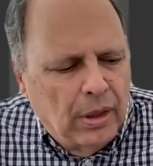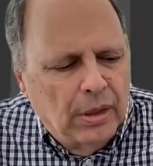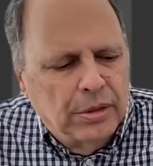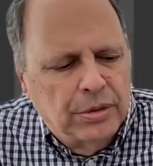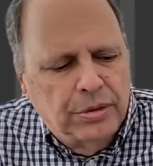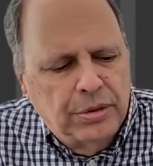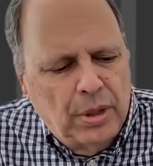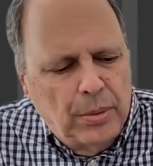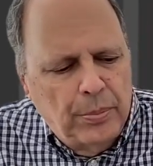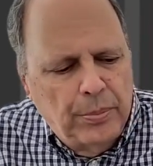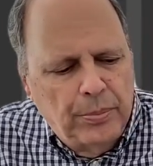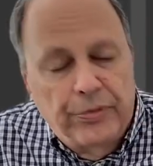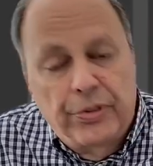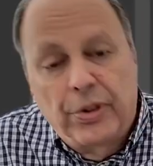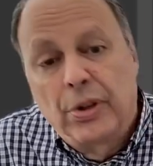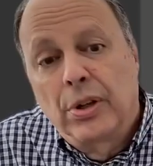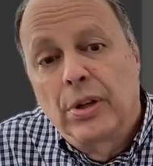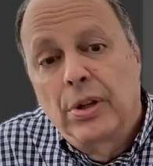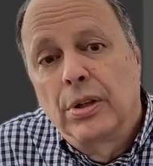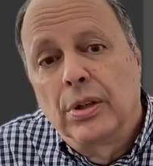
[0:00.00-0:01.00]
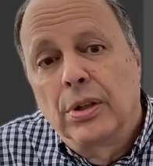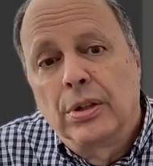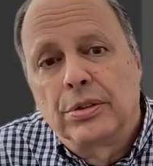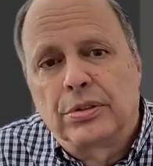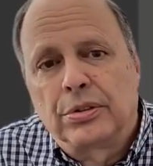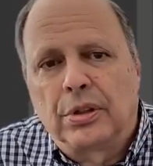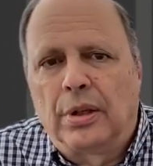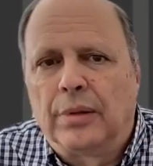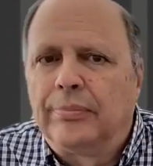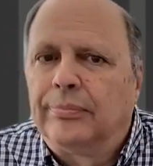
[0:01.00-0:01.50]
Uh, some very
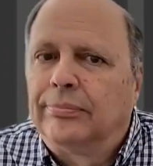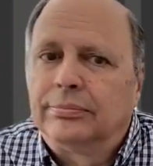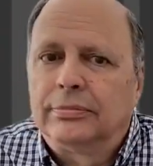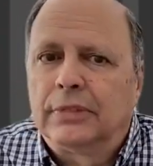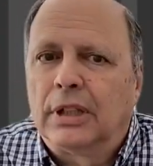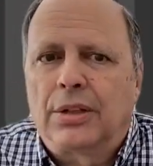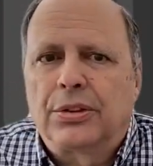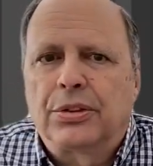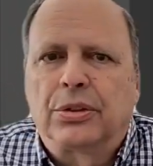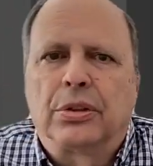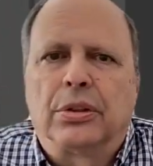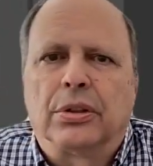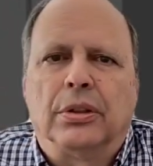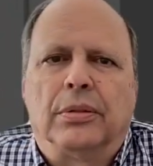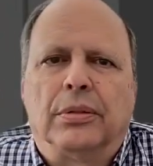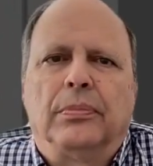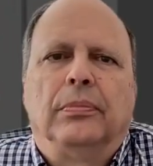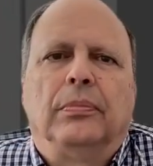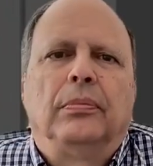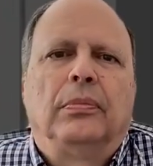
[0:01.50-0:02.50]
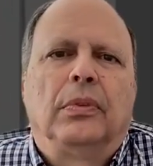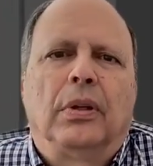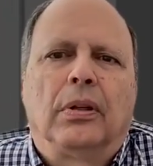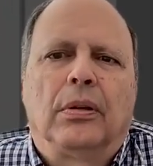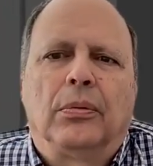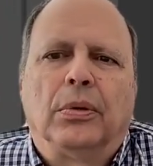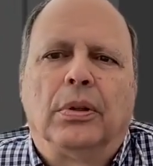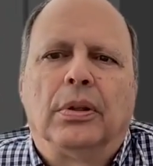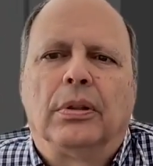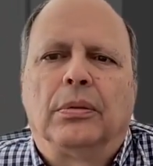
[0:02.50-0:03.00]
good, some not so good,
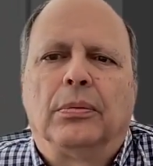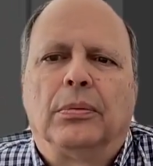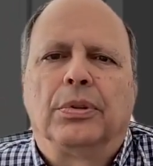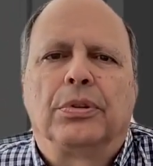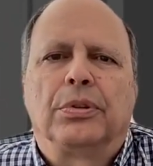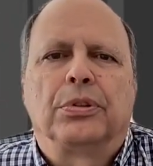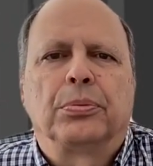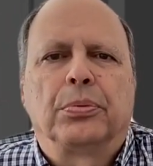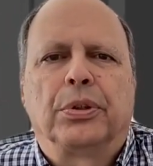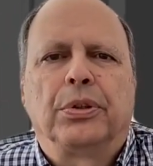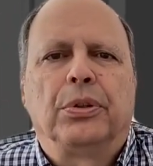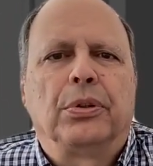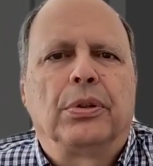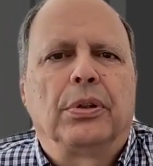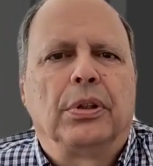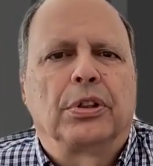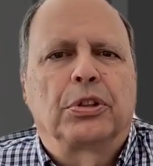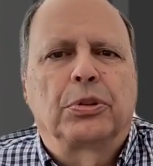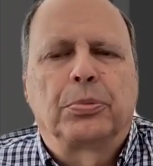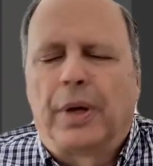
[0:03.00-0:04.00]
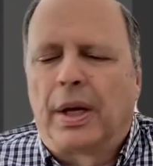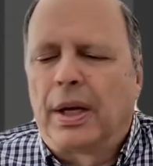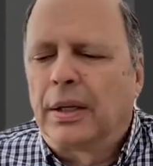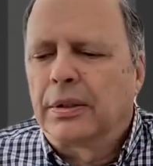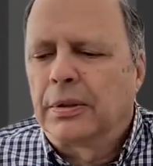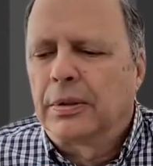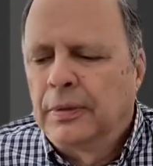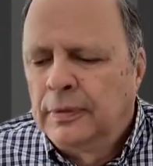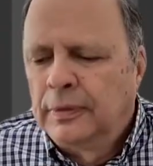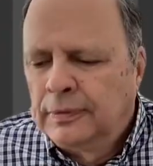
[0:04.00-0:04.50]
but, which is what you can
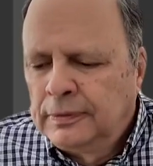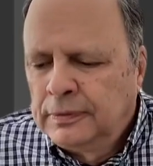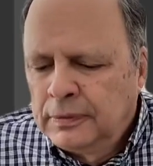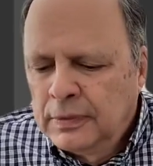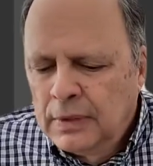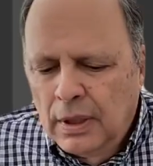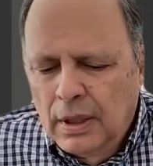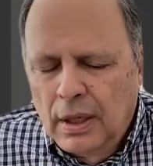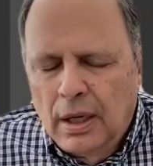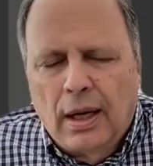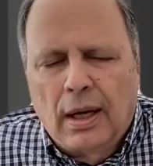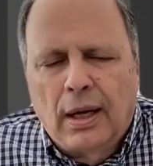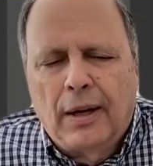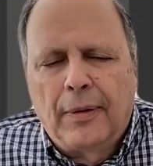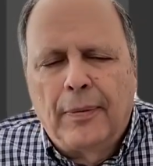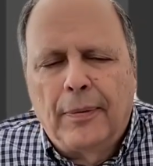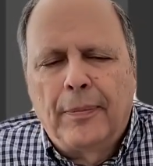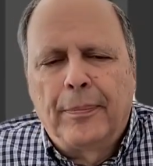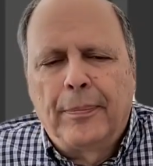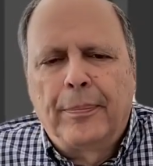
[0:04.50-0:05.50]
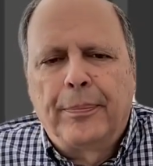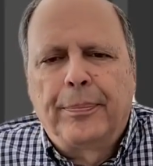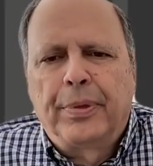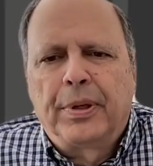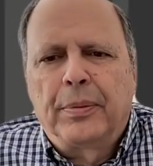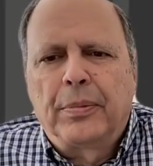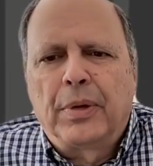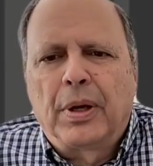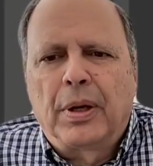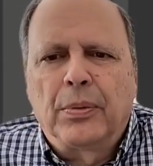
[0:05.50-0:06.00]
expect. Um,
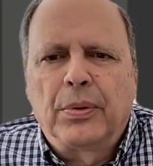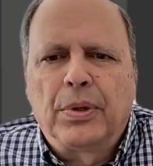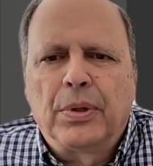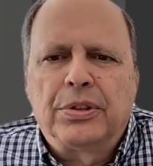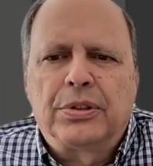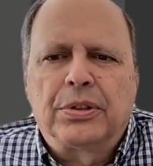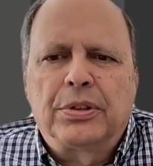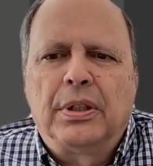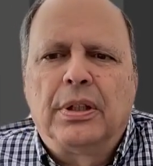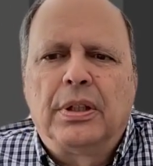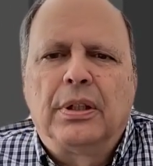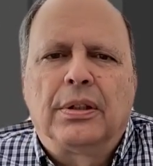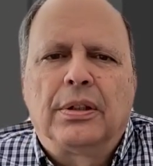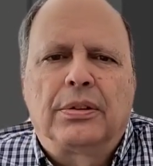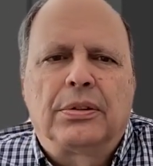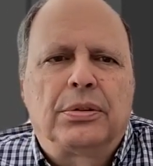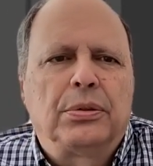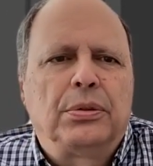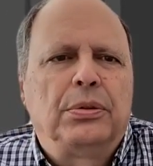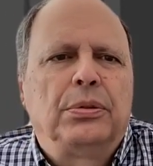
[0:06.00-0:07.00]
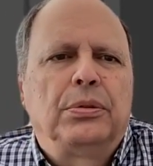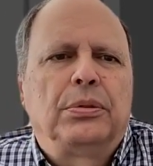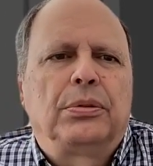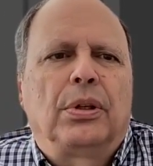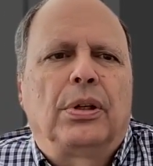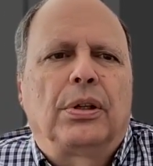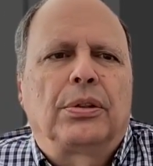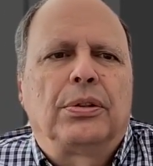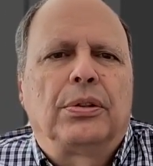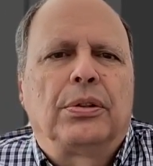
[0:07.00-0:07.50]
but my reason here to
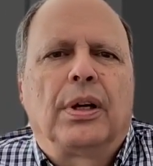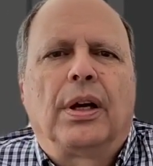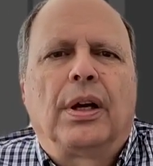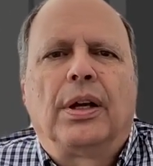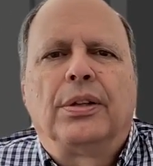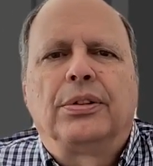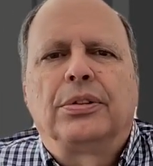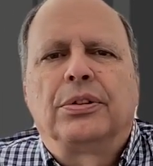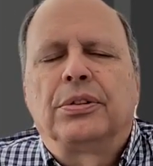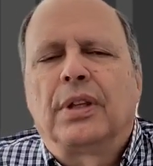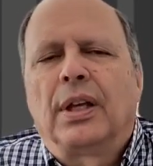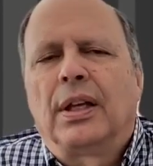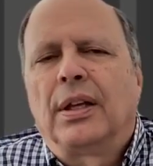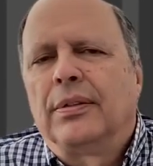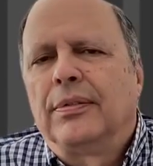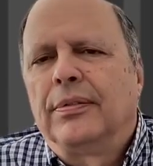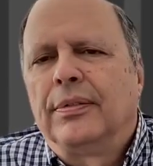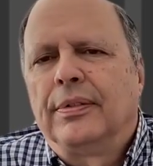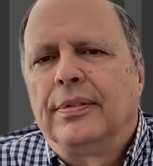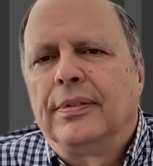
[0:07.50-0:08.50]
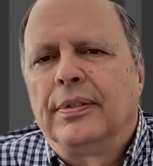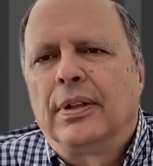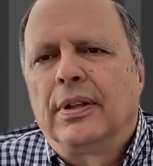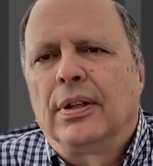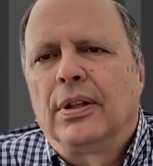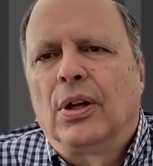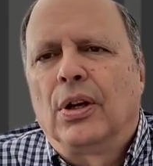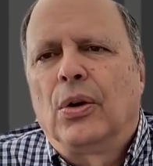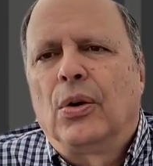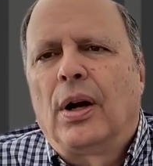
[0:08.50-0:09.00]
talk to you guys is that,
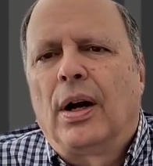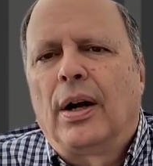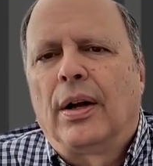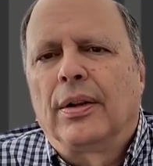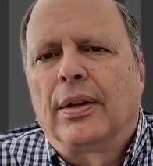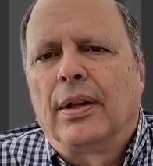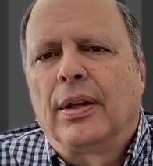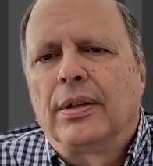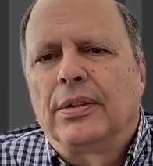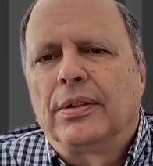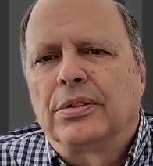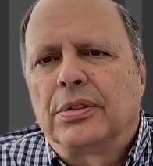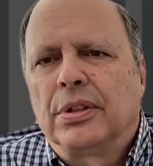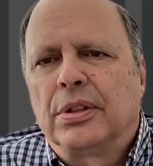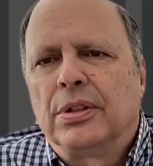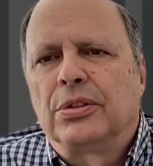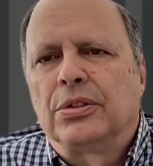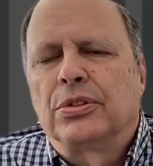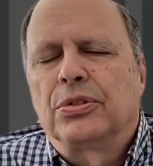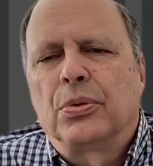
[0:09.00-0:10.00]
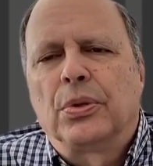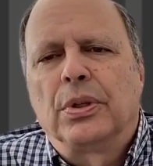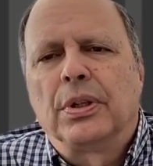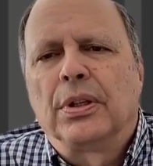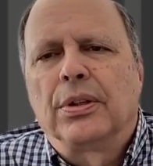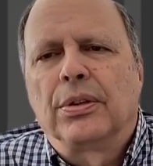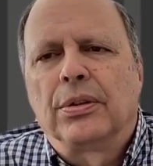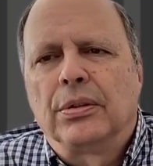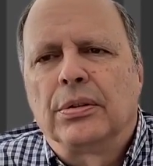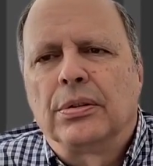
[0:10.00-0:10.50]
you know, since
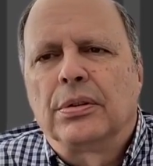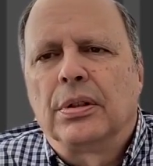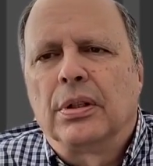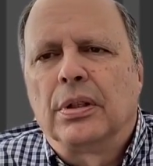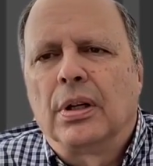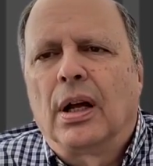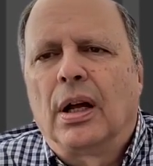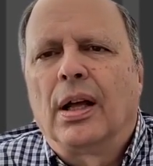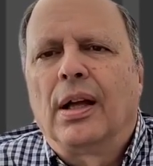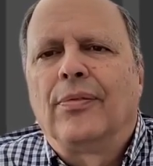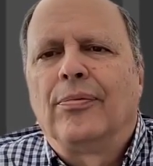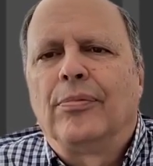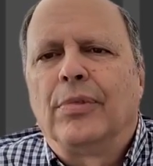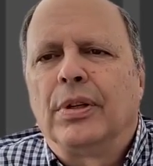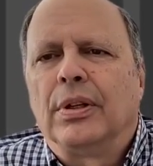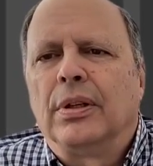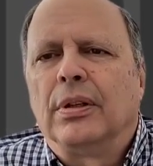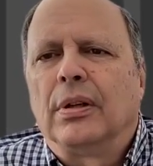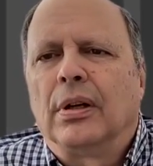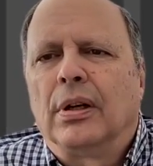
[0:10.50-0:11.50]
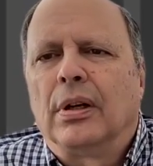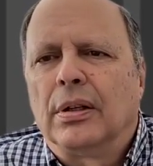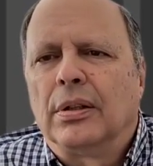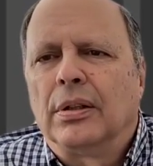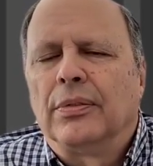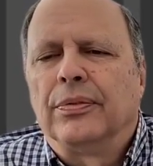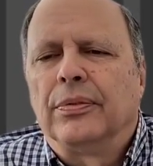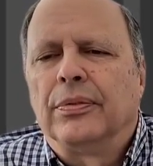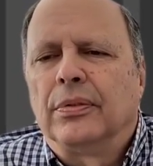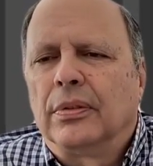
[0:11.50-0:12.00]
2013, I have been
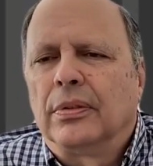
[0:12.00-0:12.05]
on